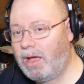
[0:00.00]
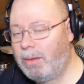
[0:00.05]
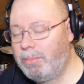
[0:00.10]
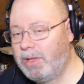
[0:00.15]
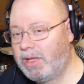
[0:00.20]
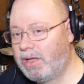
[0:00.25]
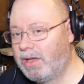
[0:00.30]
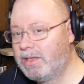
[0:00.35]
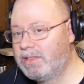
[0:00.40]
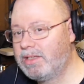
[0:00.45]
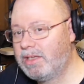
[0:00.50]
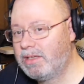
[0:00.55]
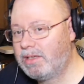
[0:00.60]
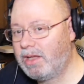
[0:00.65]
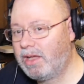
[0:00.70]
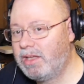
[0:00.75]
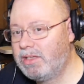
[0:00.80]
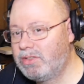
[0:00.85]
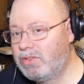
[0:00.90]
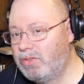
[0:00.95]
because it
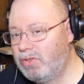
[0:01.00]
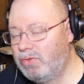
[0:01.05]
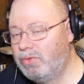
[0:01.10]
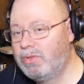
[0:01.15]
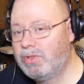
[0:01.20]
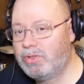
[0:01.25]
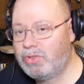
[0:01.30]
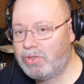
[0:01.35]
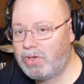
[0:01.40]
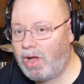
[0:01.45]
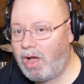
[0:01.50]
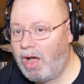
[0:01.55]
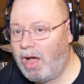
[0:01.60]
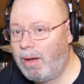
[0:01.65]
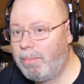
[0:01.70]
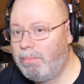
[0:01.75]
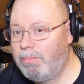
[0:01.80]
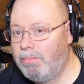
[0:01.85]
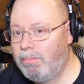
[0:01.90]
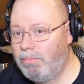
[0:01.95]
does do the
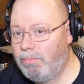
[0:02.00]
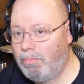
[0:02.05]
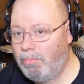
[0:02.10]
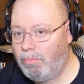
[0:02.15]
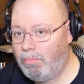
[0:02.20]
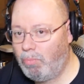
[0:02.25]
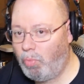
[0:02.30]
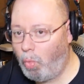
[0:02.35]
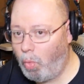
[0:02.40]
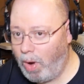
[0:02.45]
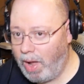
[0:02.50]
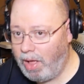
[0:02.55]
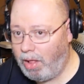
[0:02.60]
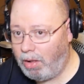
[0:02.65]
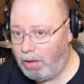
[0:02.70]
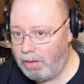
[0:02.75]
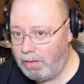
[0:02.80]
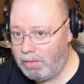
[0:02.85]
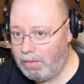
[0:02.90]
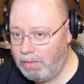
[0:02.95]
job
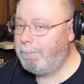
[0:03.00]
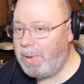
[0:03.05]
well.